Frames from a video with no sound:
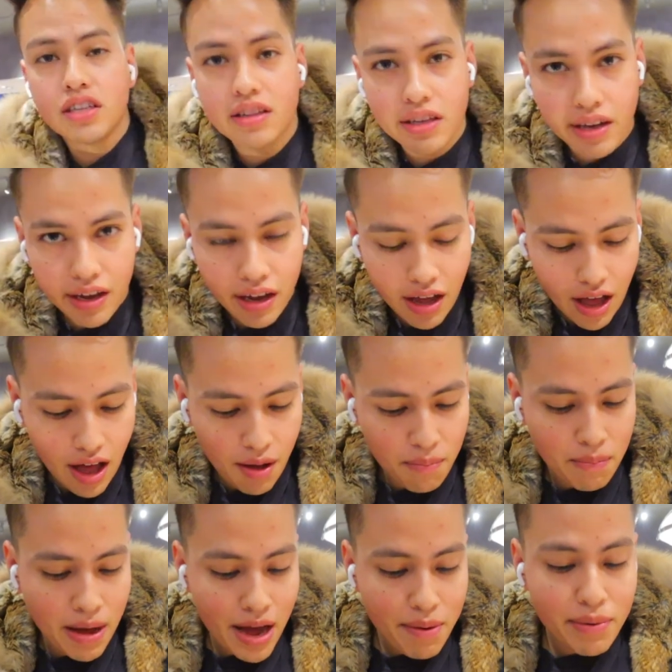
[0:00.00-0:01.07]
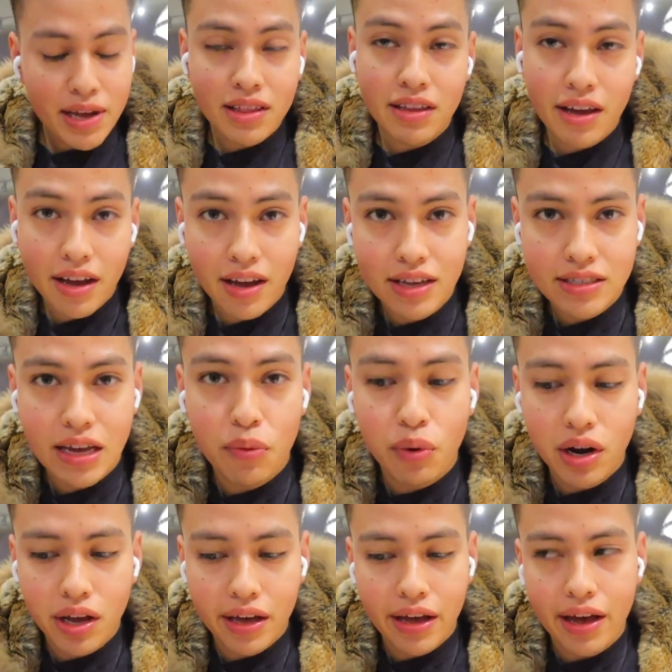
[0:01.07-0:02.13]
the thing. My main thing is I
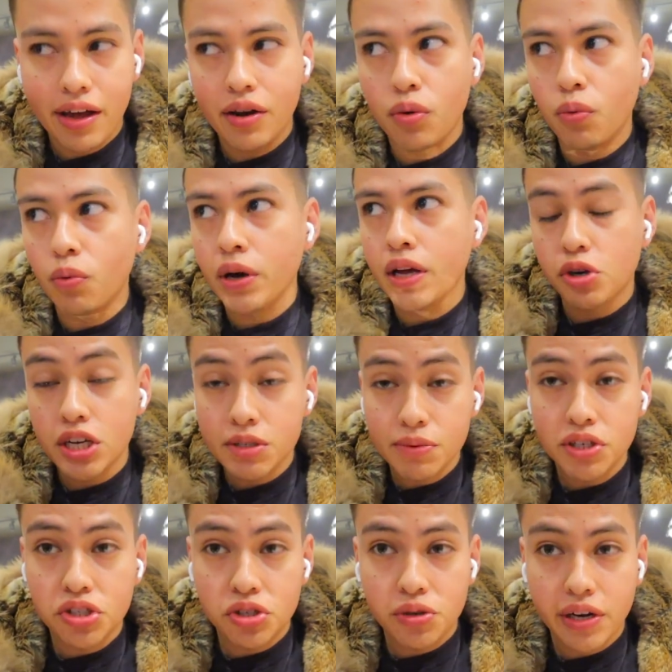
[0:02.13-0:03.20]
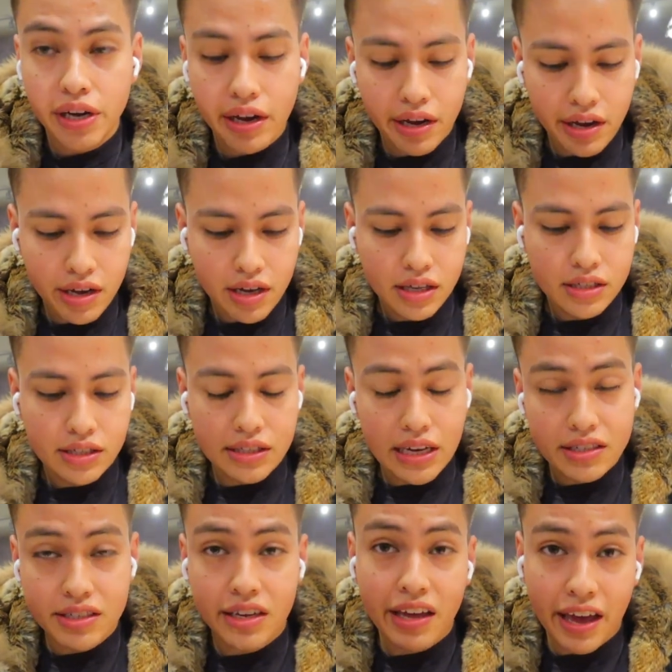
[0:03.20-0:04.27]
want to get Christmas tree
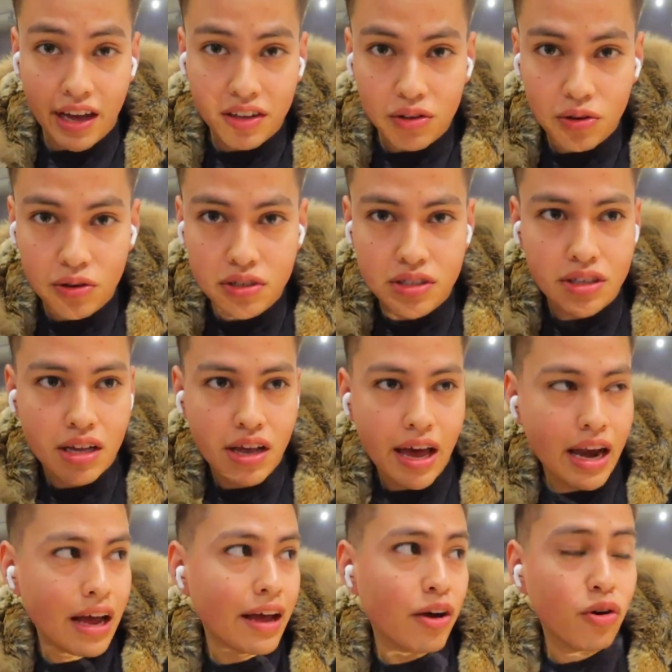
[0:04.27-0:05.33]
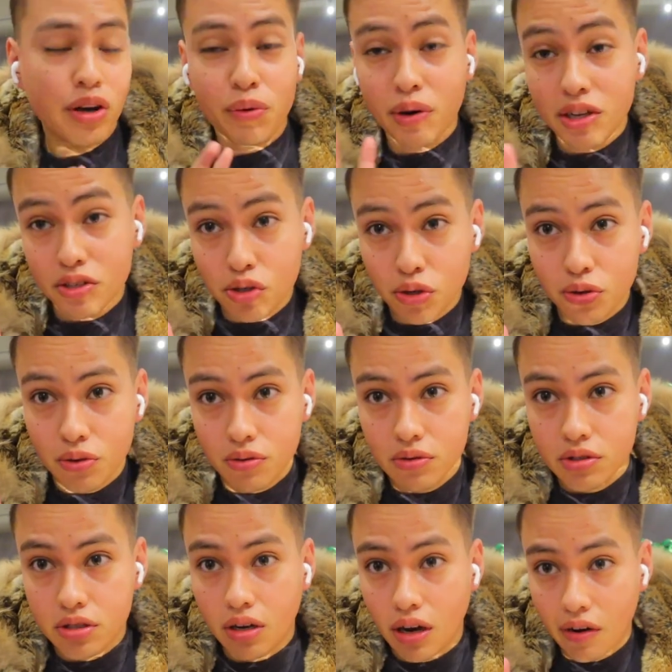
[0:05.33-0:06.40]
scented candles, and I only want two,
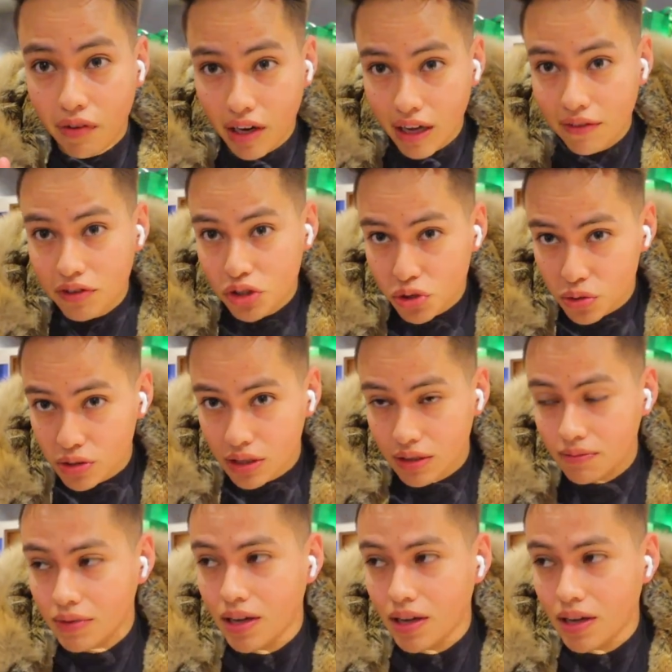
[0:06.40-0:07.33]
so I really have to choose them.